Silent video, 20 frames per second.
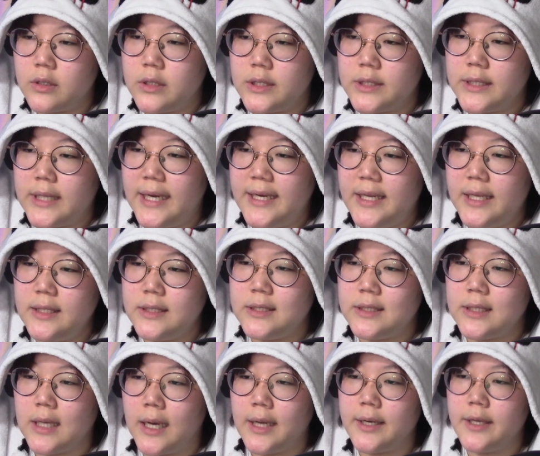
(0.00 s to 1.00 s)
cause I did
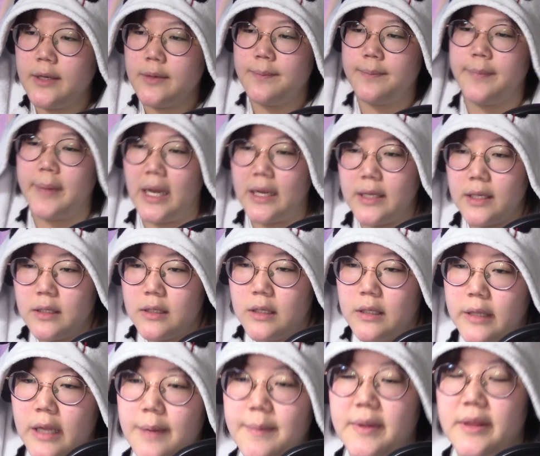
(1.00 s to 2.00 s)
start it back in the
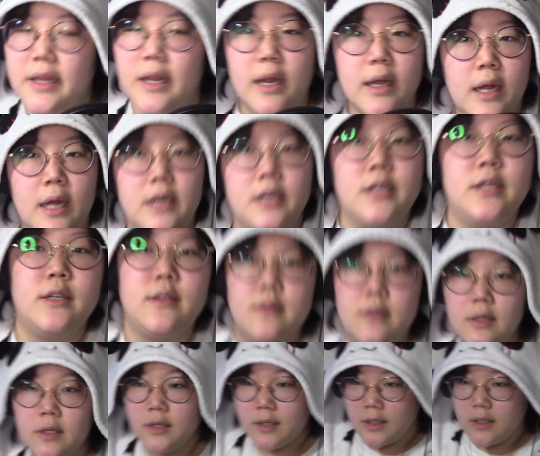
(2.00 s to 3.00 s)
day, but then I kind of
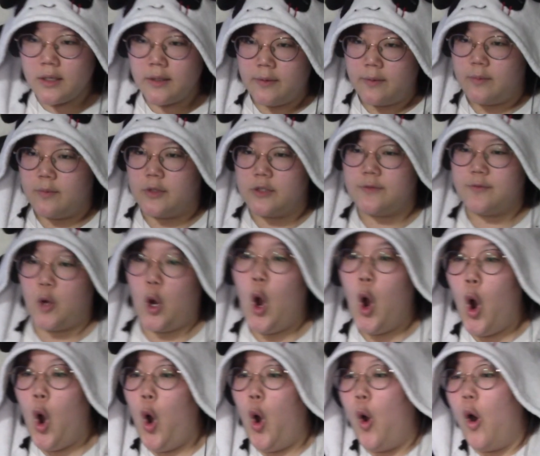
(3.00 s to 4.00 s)
was for.
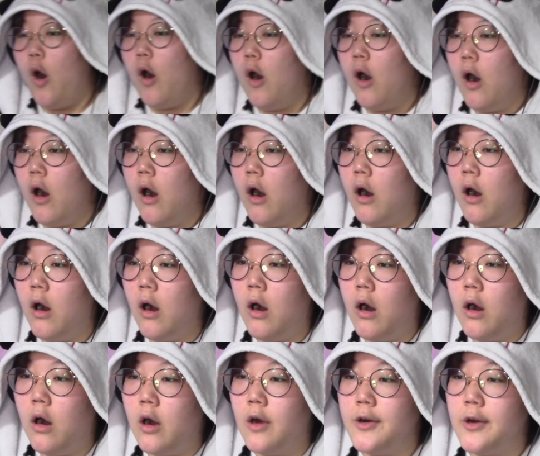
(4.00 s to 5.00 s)

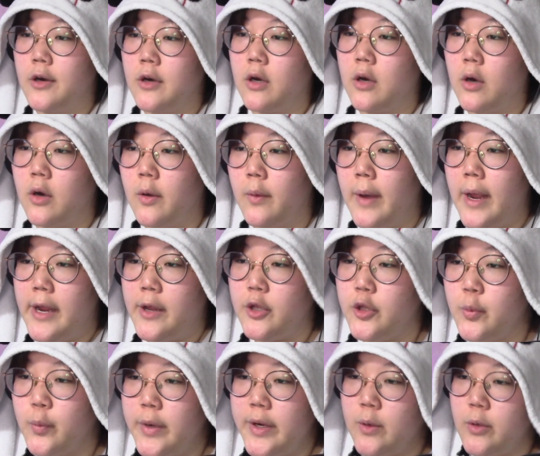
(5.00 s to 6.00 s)
Oh no no no no
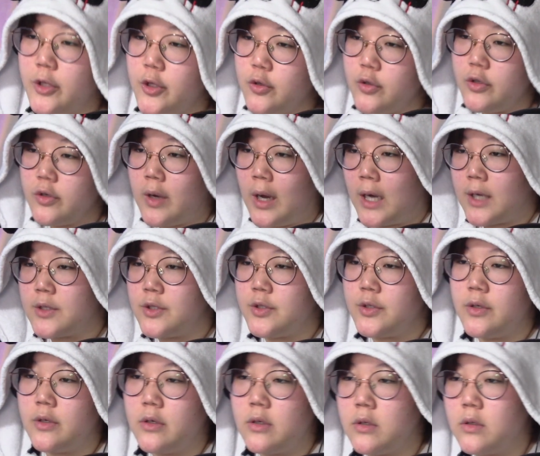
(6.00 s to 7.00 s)
wait with Yu Yu
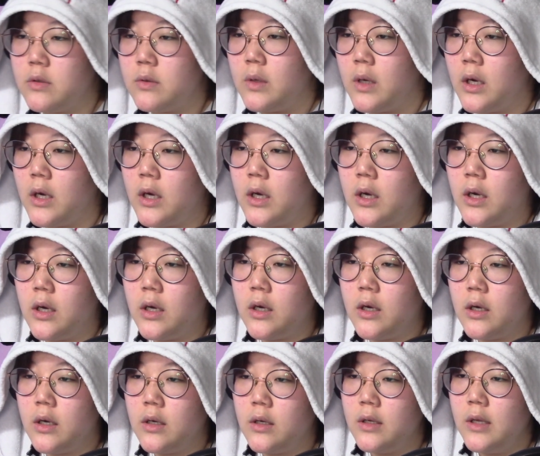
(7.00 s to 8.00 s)
Hakusho. Oh,
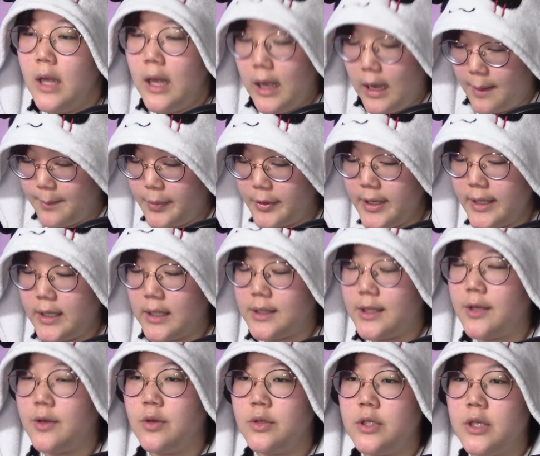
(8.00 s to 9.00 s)
I'm putting
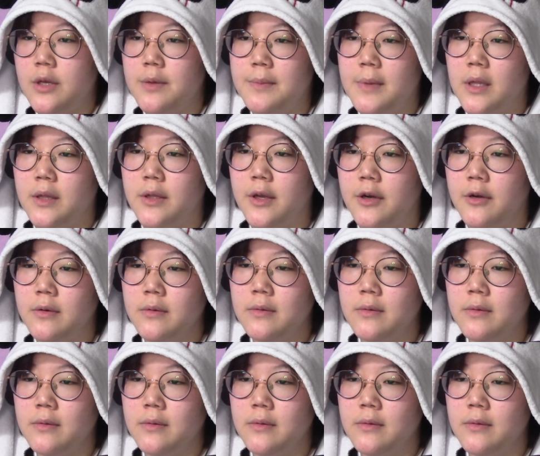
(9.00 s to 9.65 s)
Katekyoshi Hitman there.